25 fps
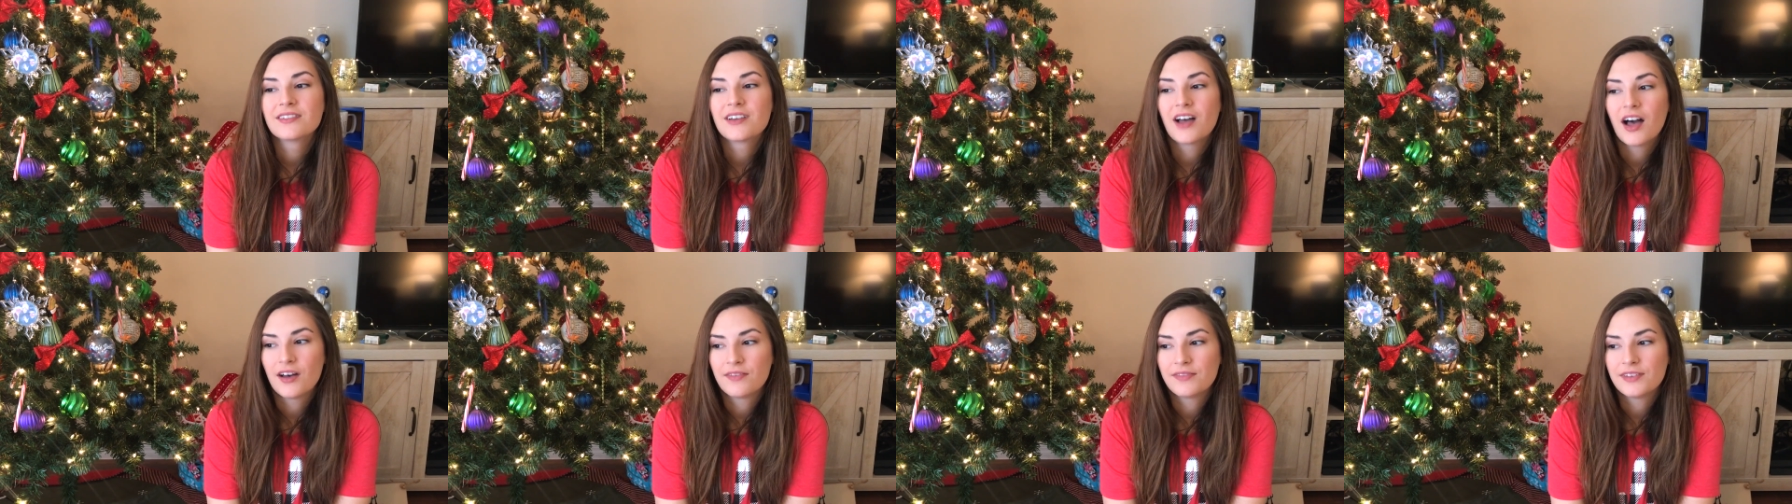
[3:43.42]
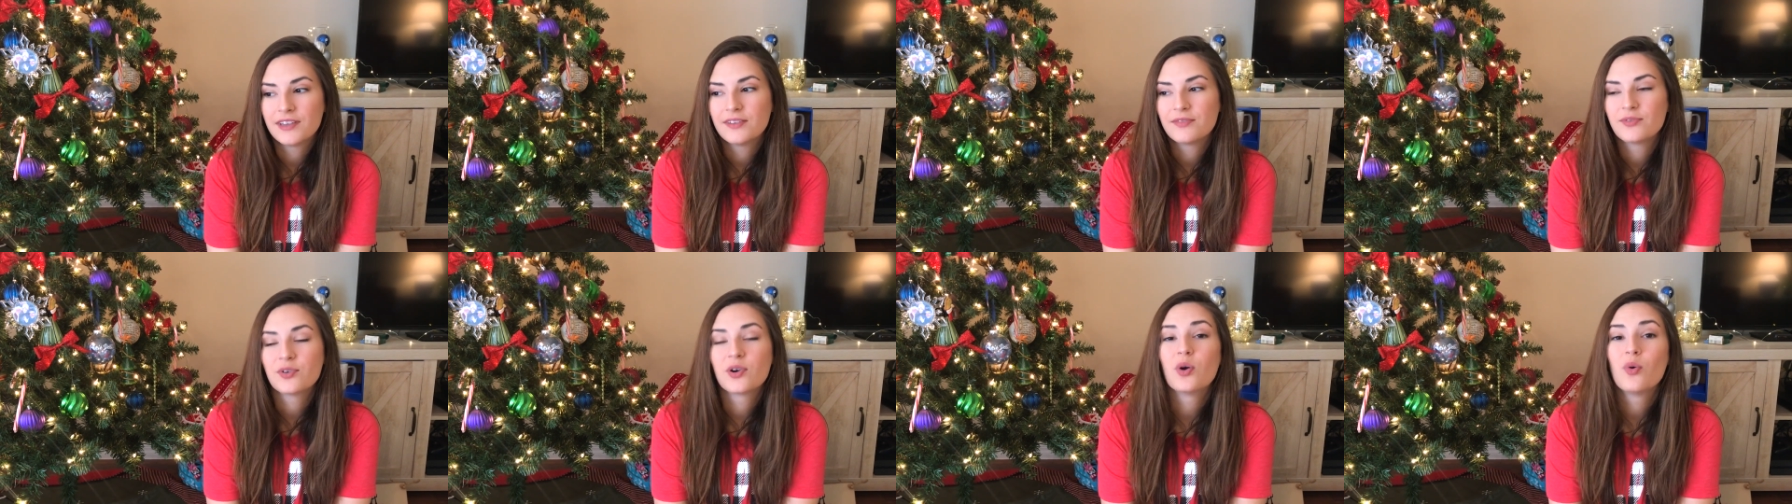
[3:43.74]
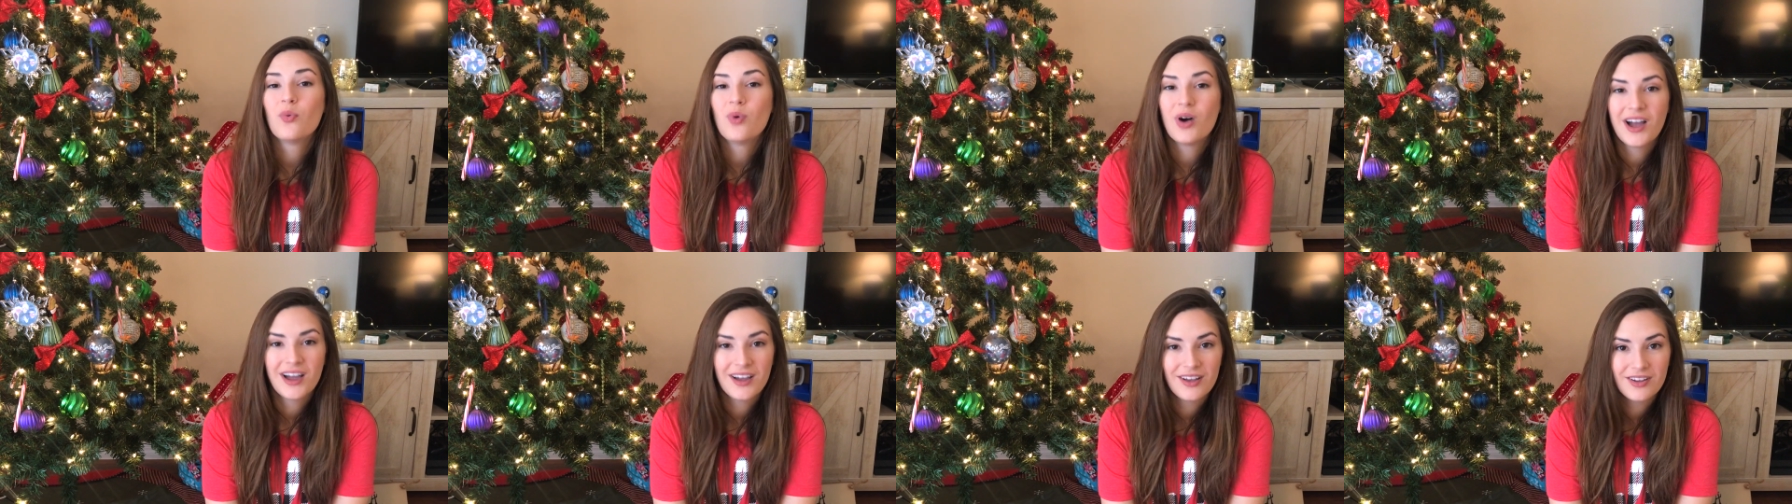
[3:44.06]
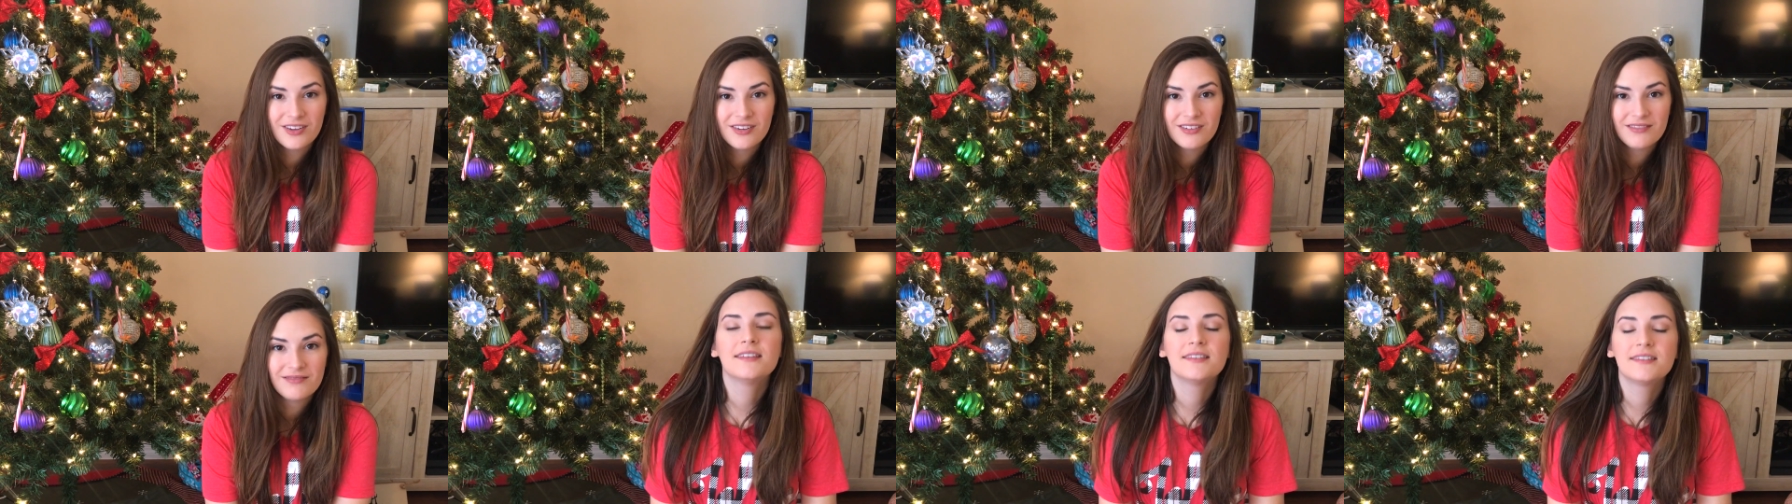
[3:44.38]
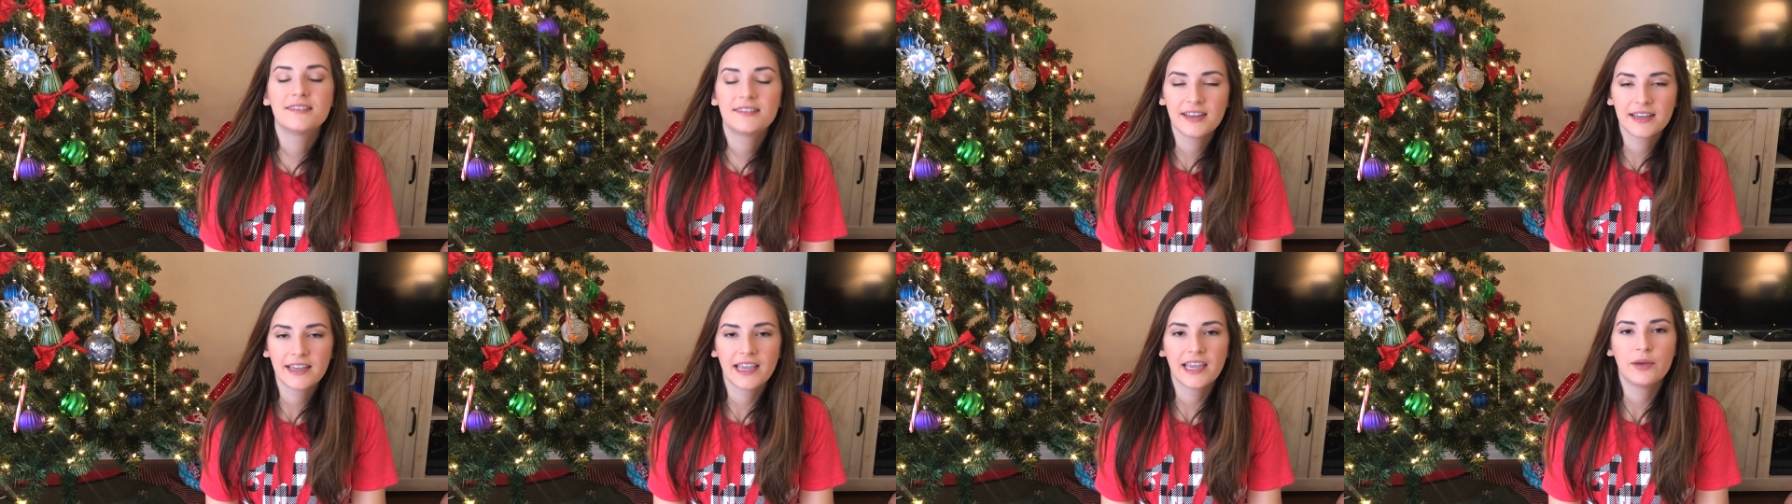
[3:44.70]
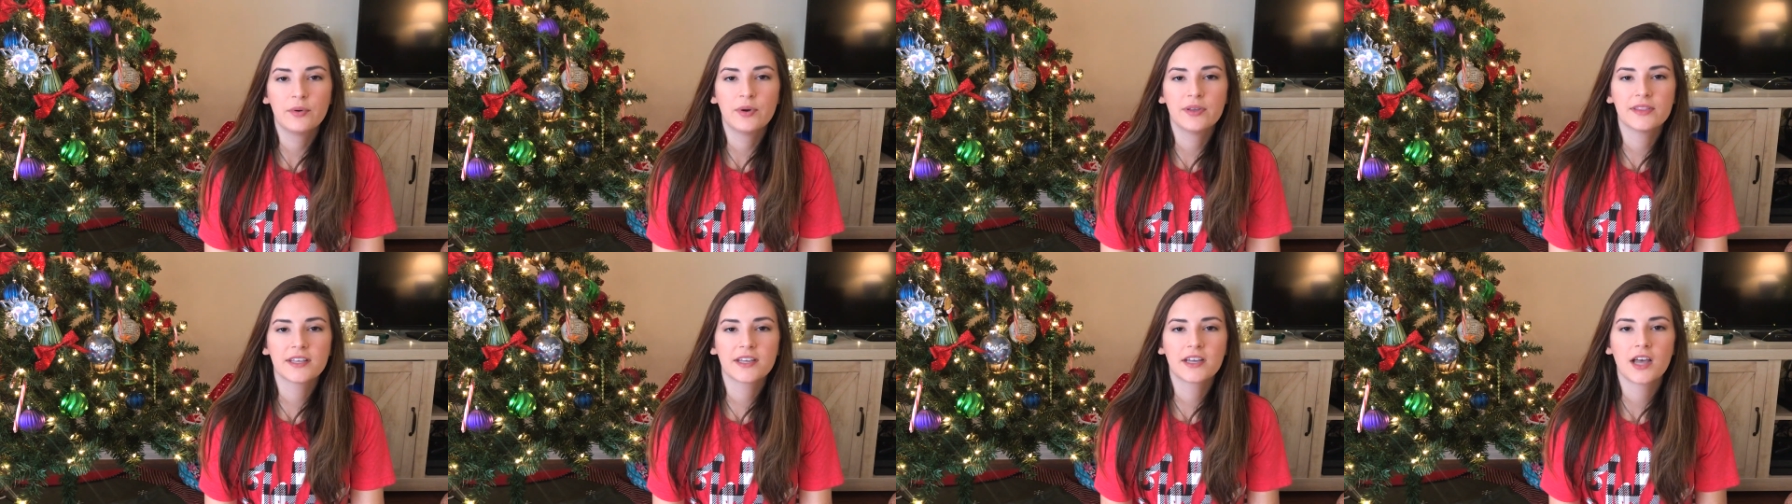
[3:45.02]
coffee for a while.
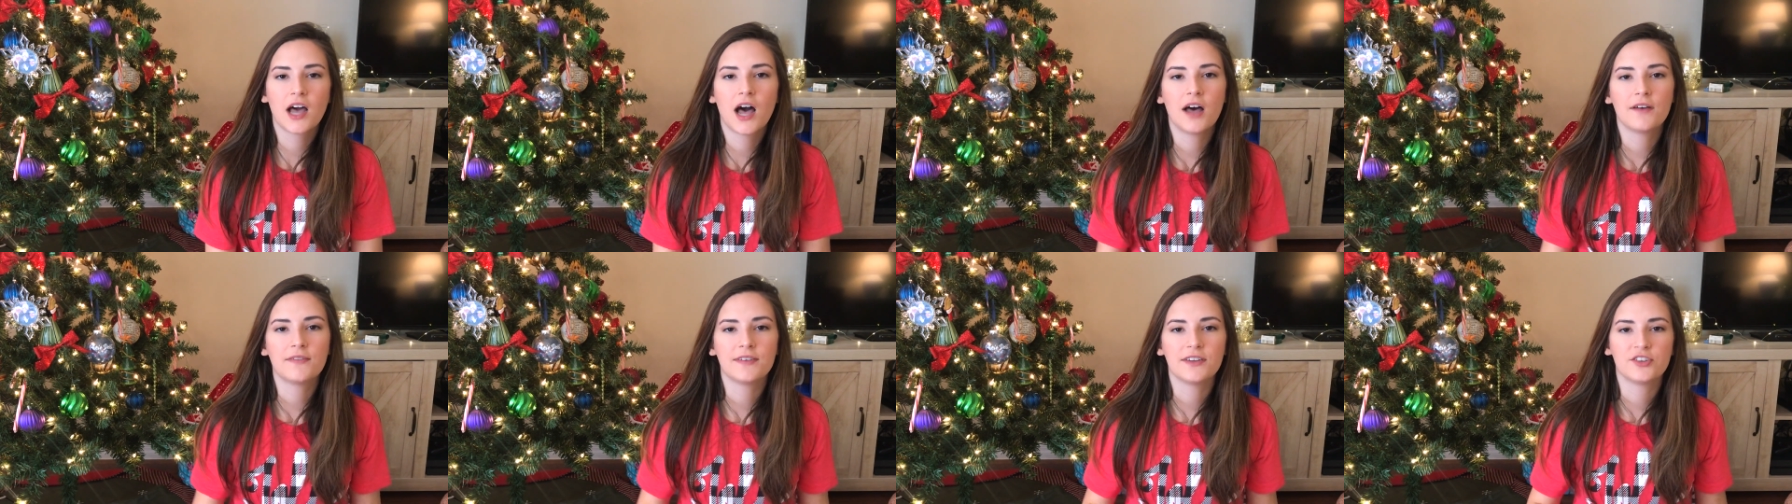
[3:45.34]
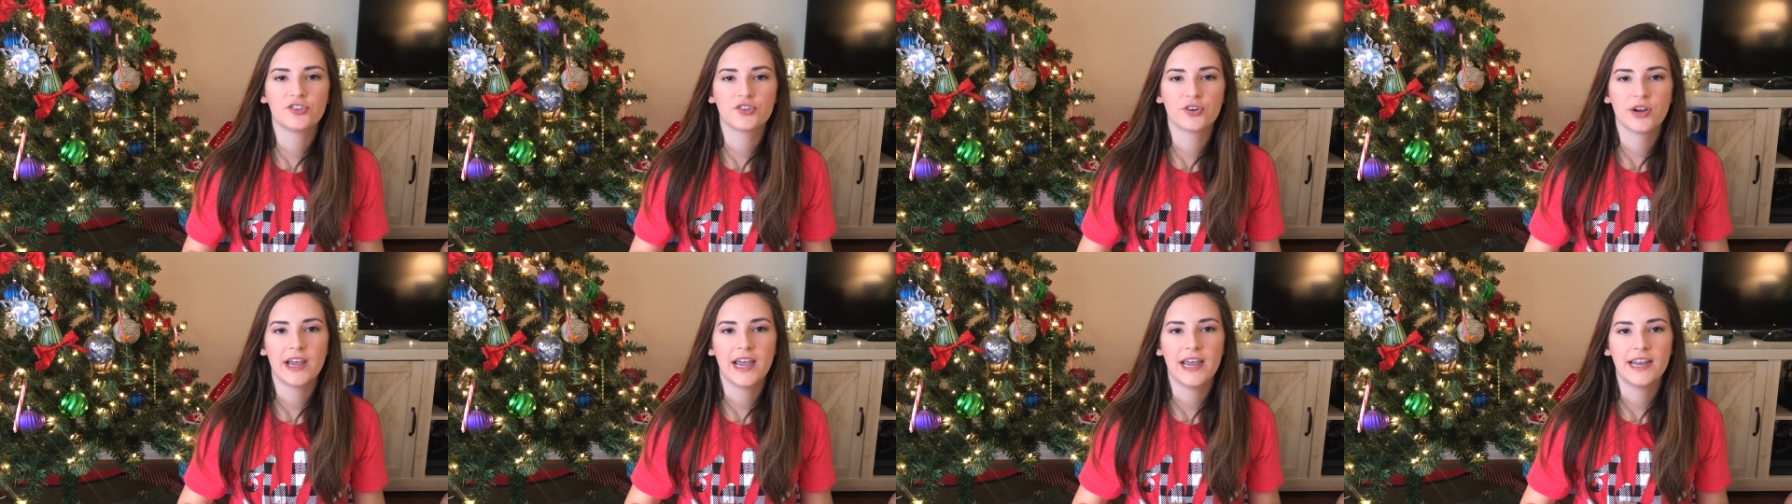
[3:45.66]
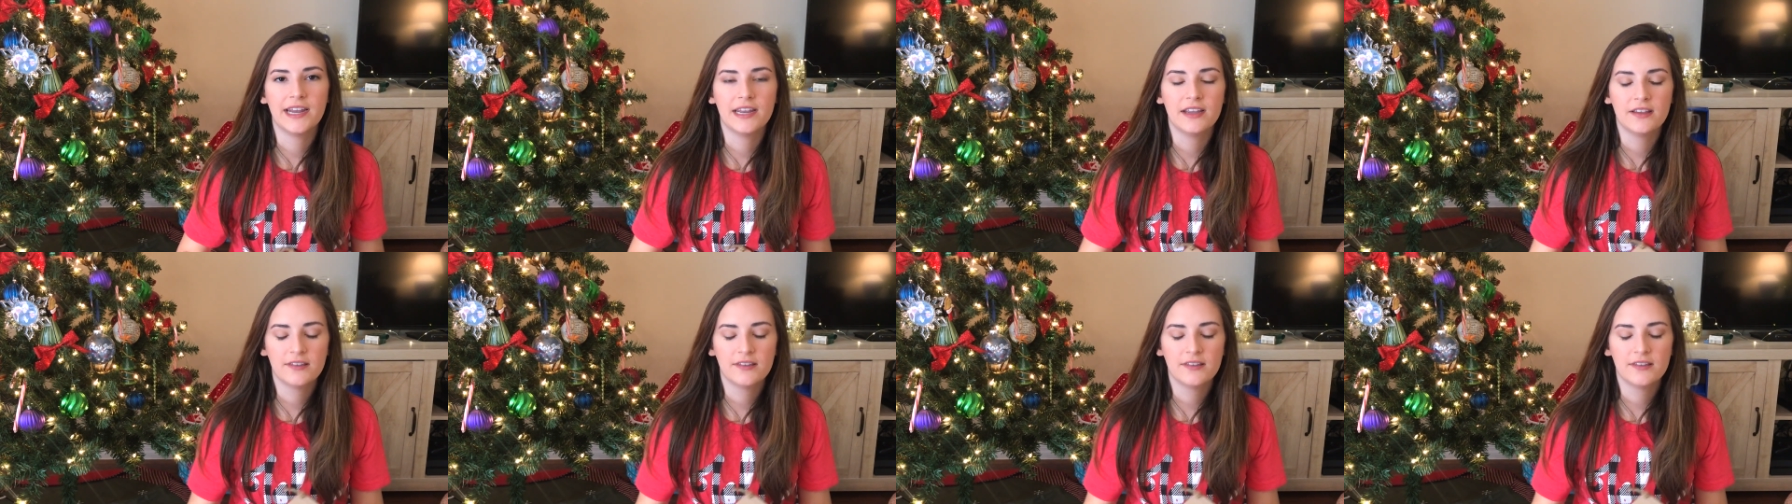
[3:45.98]
Sticking with the coffee trend,